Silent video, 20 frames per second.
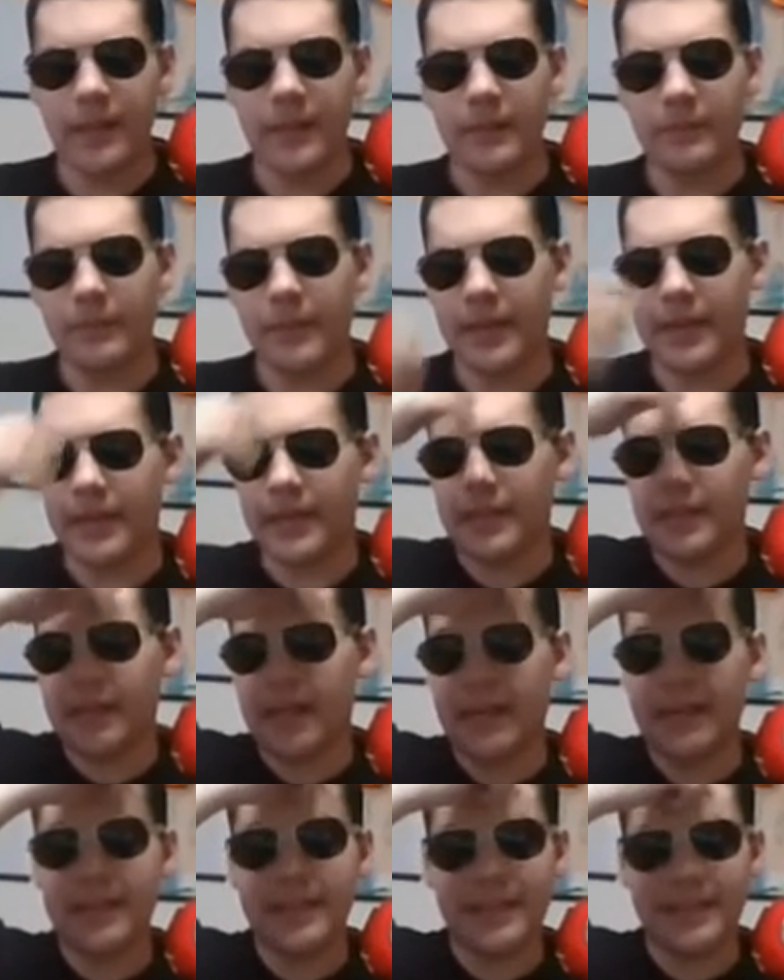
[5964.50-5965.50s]
but, uh, I
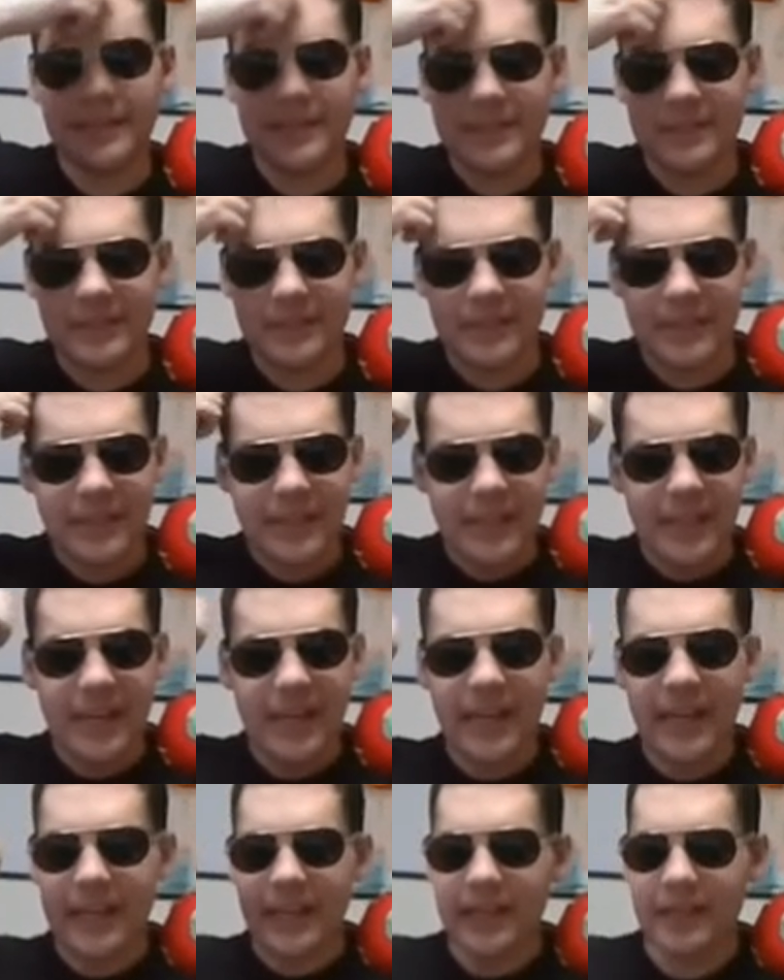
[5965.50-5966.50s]
did, t-
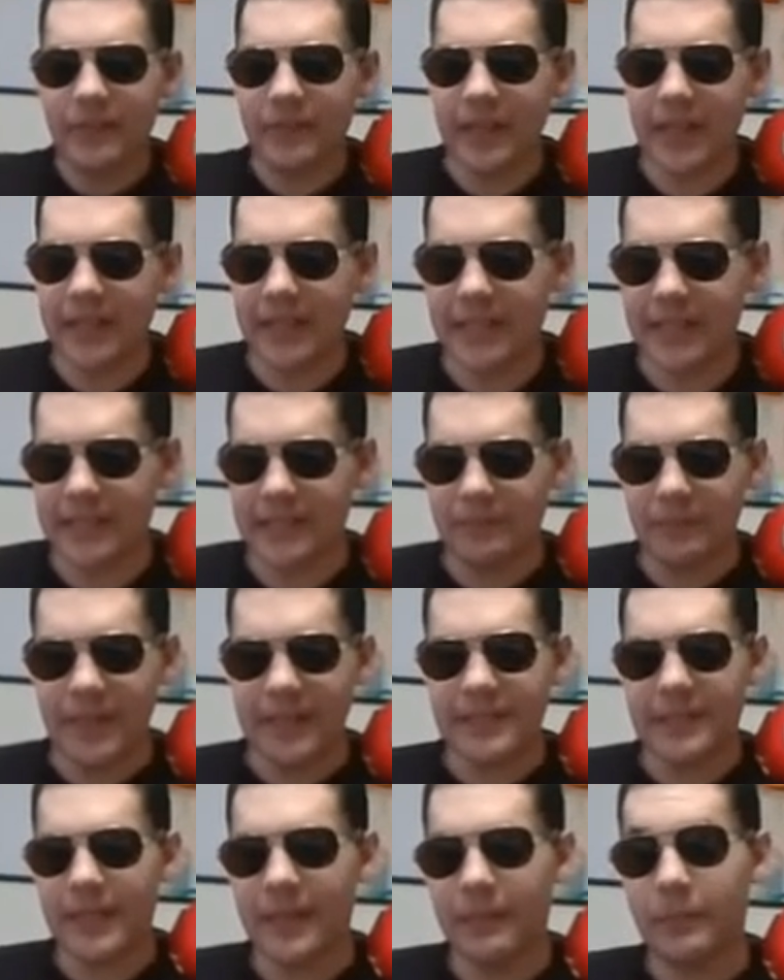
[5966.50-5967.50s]
I what I did is
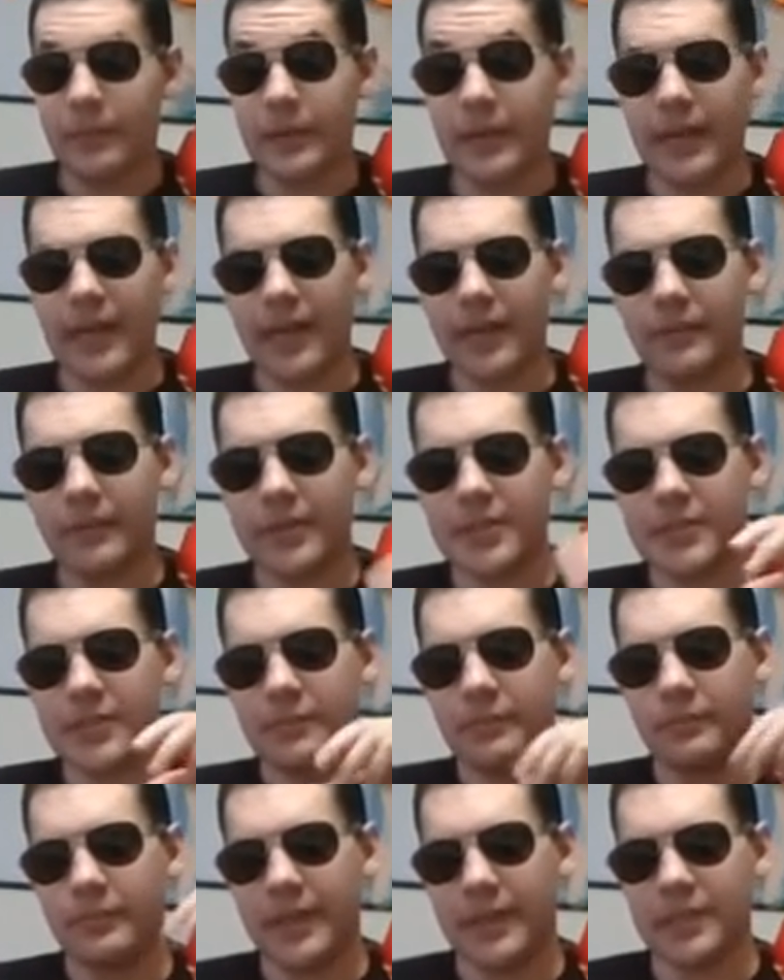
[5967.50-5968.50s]
basically I printed out a bunch
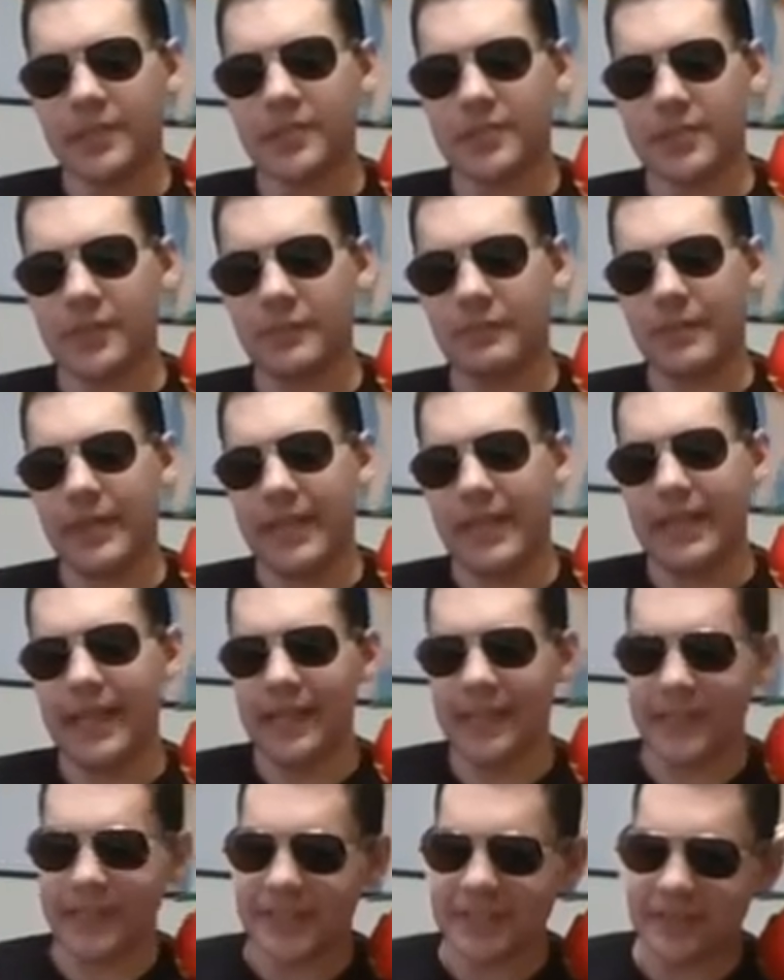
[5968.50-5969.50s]
of pictures of me at
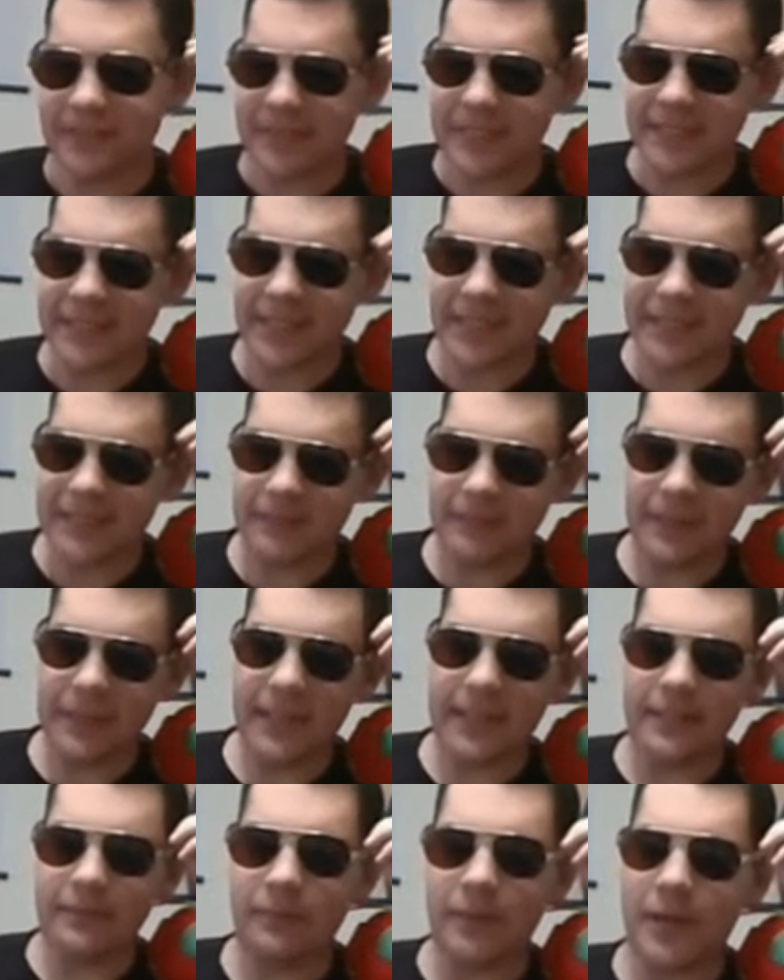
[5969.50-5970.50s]
Christmas and I
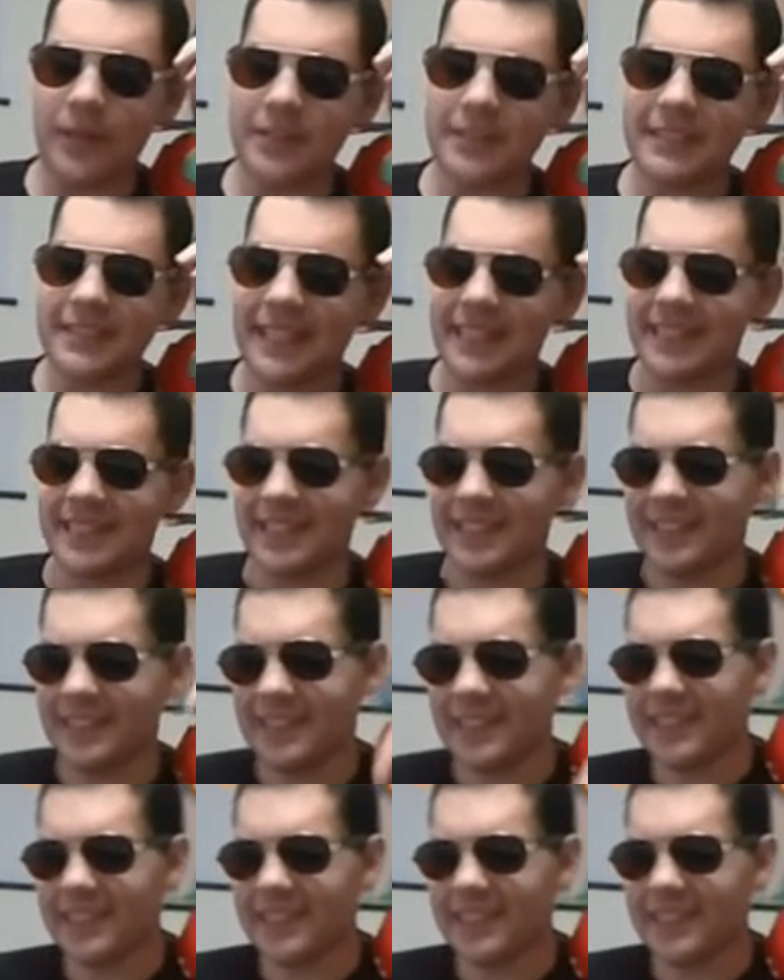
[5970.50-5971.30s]
explained mall Santa